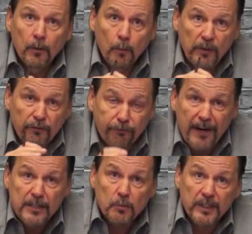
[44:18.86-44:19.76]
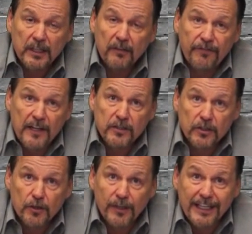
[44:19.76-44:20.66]
was friends with the defense
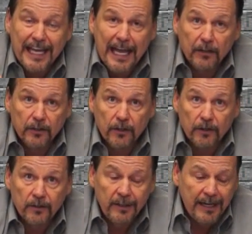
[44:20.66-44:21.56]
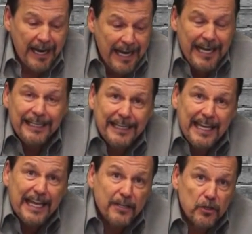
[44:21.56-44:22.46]
attorney, Gallagher, and that
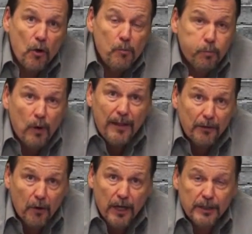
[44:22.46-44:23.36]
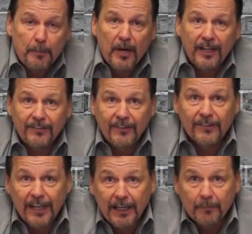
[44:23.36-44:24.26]
he had his own brother on the Ponzi
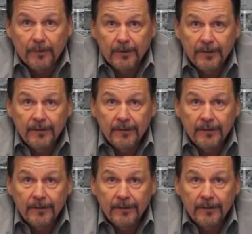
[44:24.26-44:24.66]
scheme.